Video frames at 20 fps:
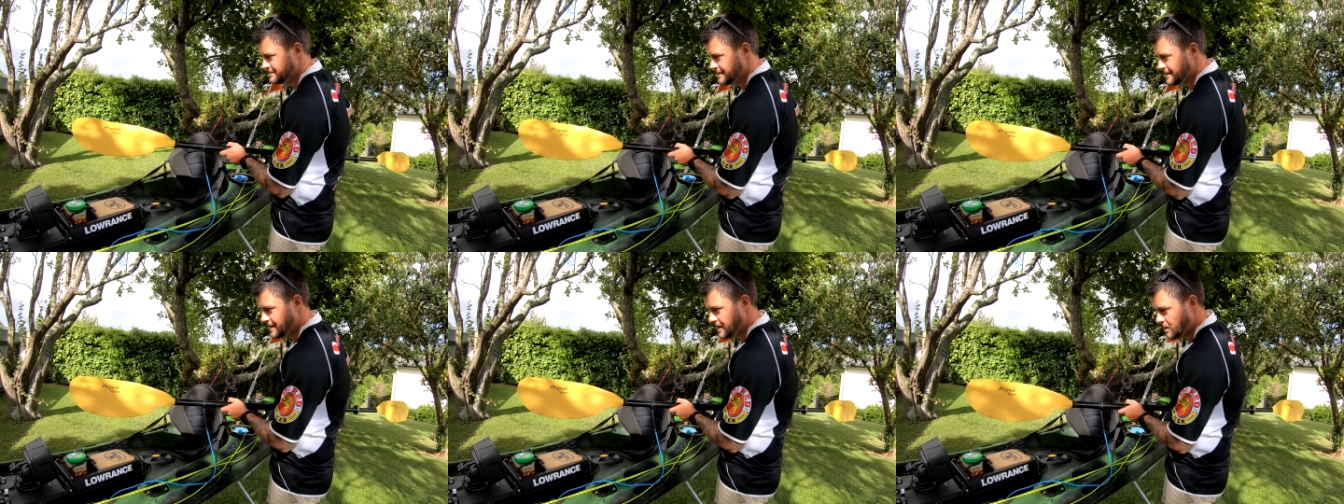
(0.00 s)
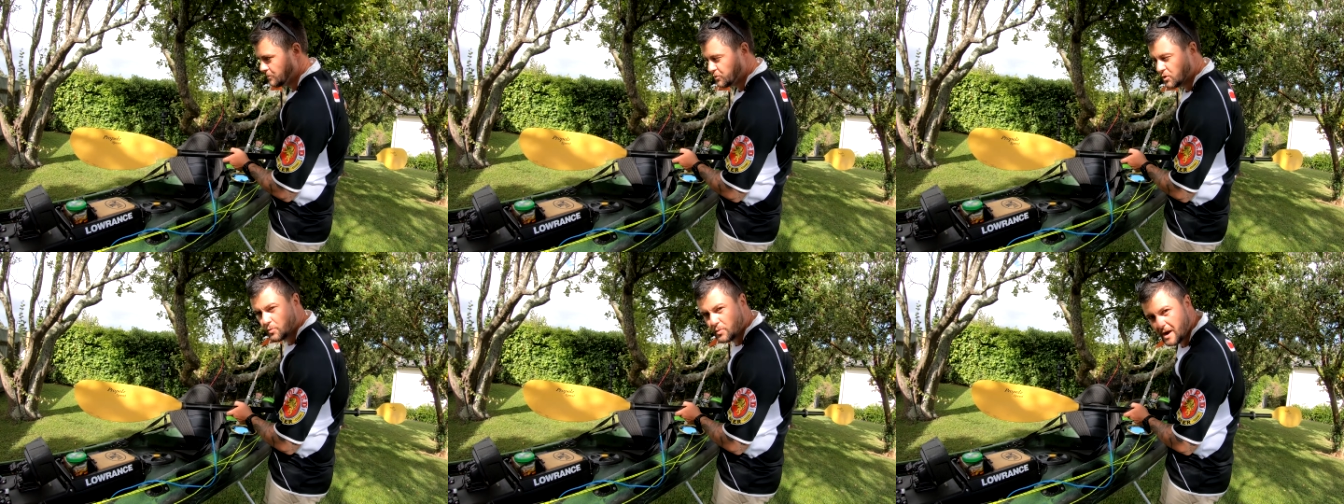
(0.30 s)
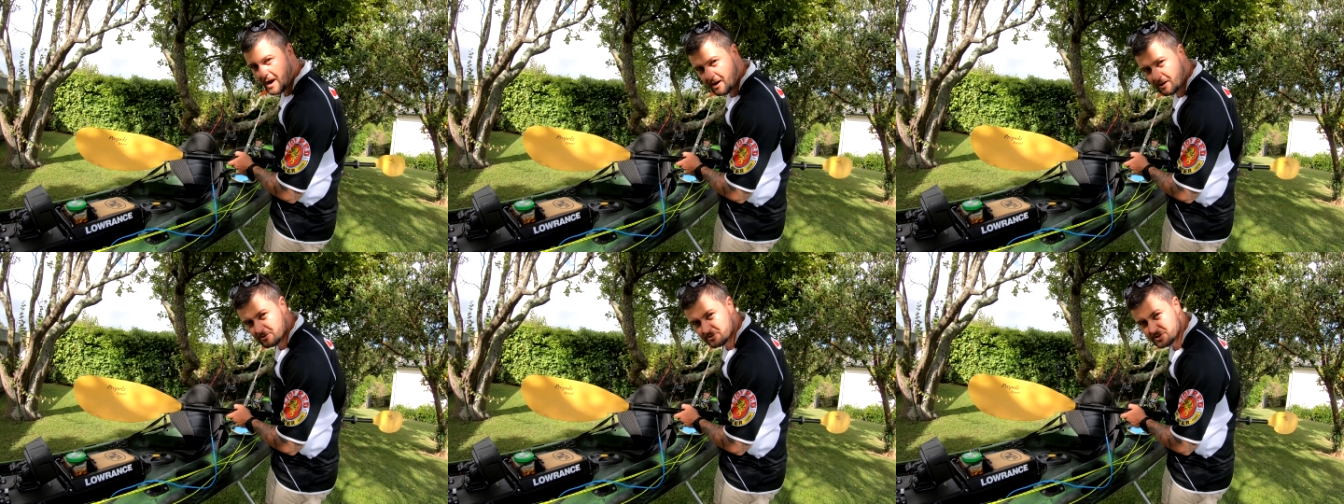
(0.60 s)
uh,
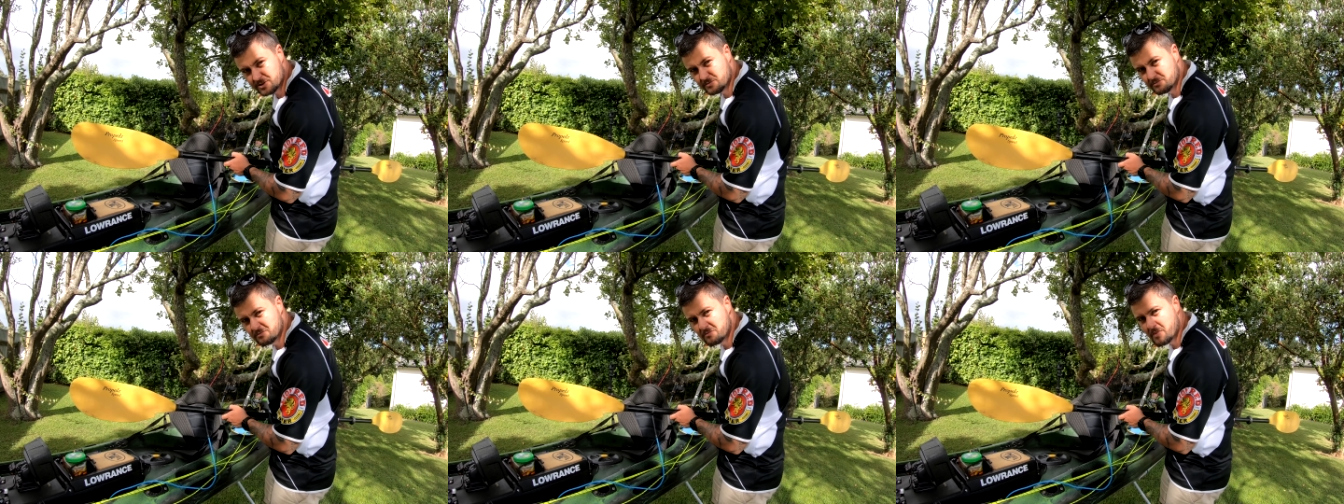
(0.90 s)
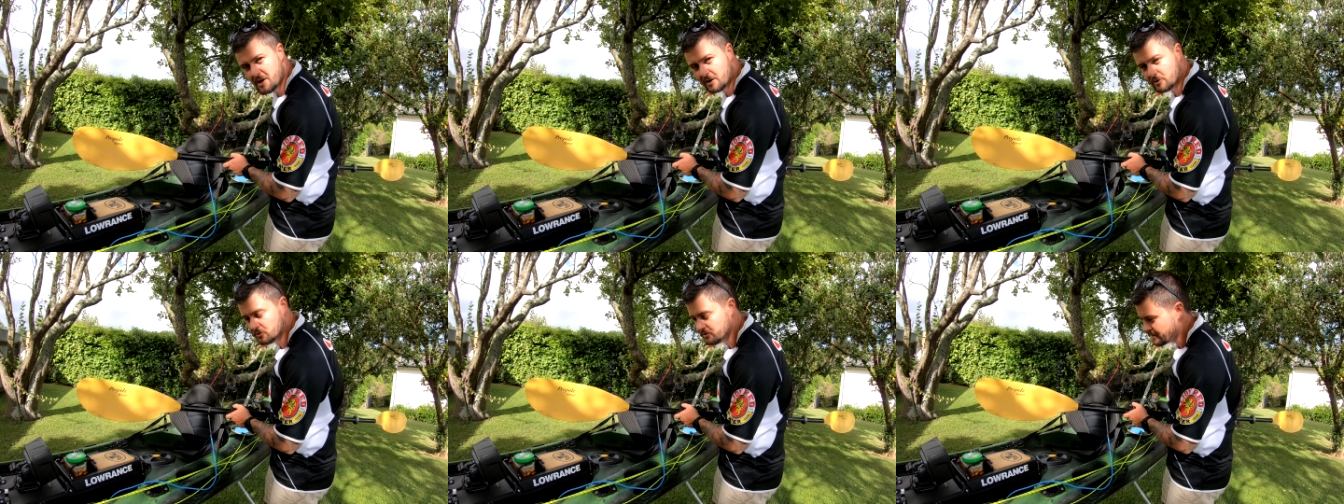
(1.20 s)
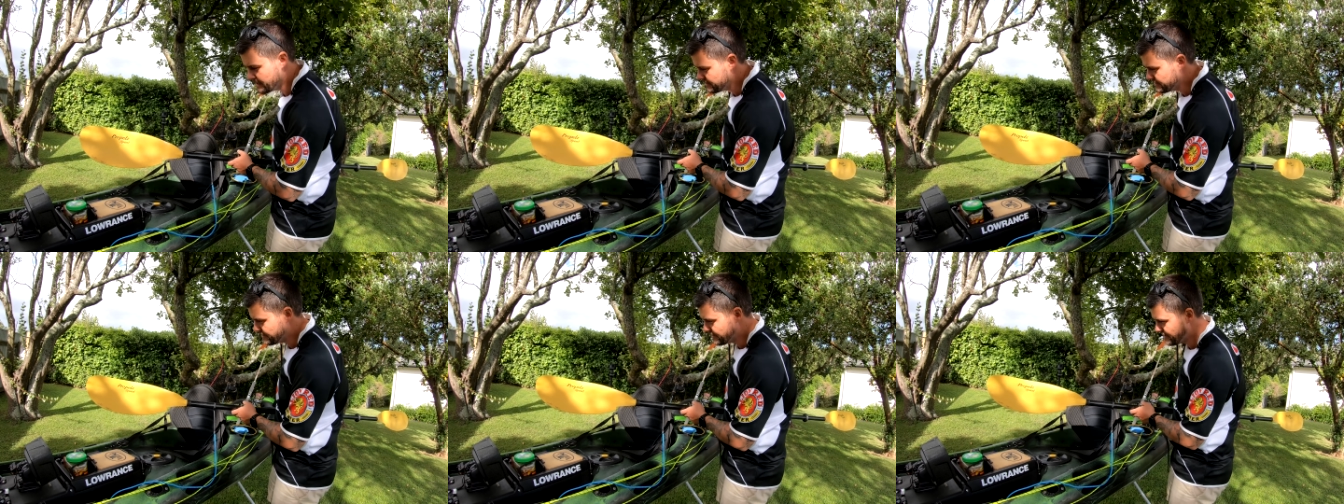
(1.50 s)
propels pedal
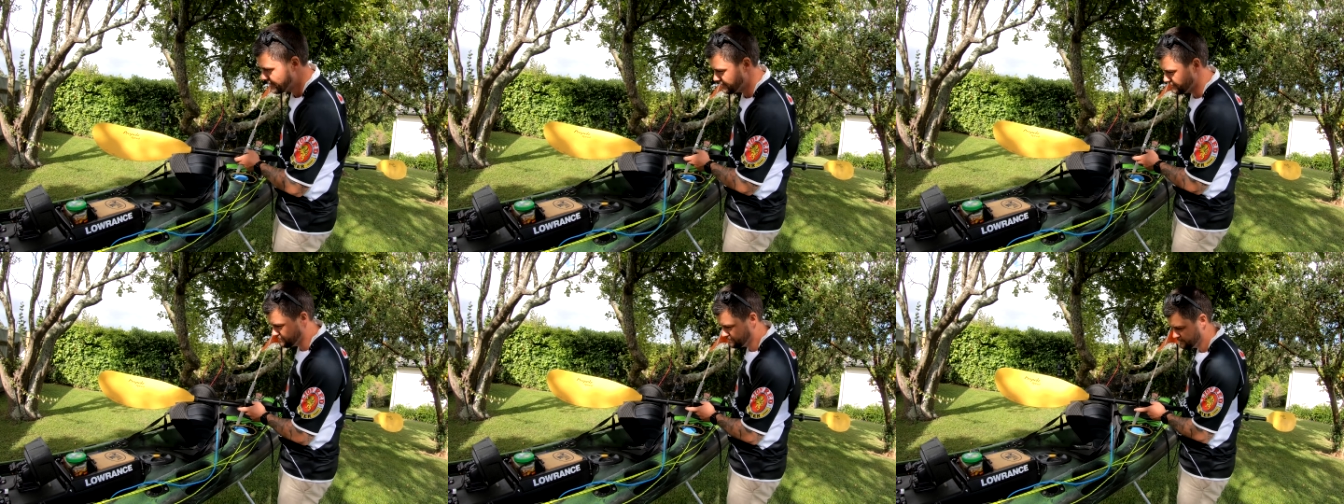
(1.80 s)
that you get